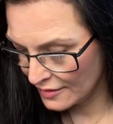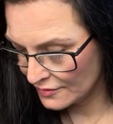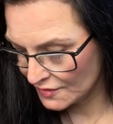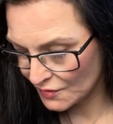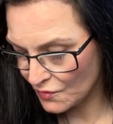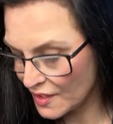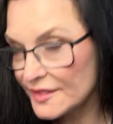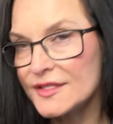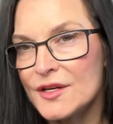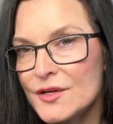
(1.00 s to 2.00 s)
So what
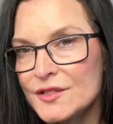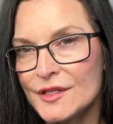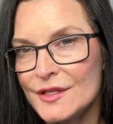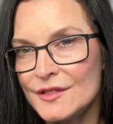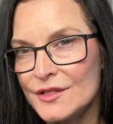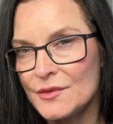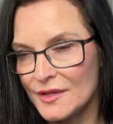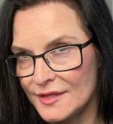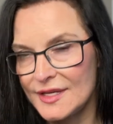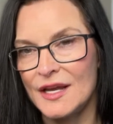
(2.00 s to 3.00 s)
is the nurse going to do on
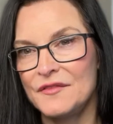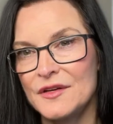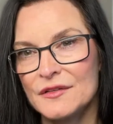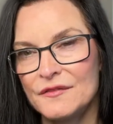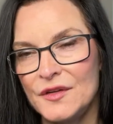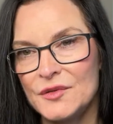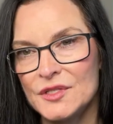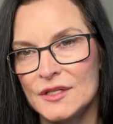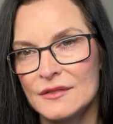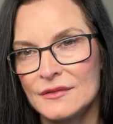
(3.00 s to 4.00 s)
the day of your
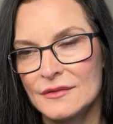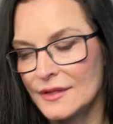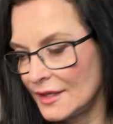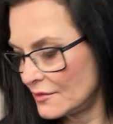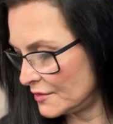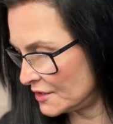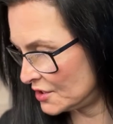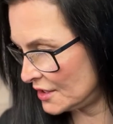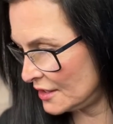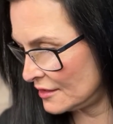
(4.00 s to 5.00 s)
infusion? Like, what does
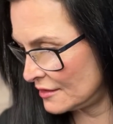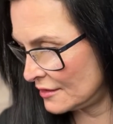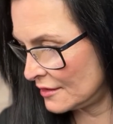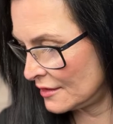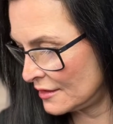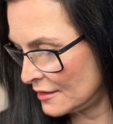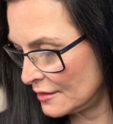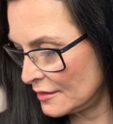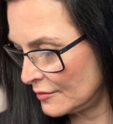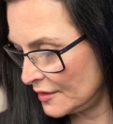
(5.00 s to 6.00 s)
she,
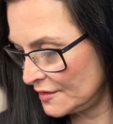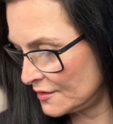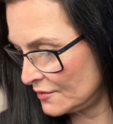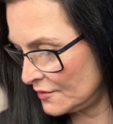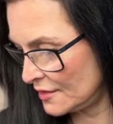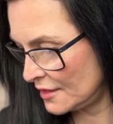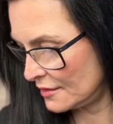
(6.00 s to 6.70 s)
please don't do that.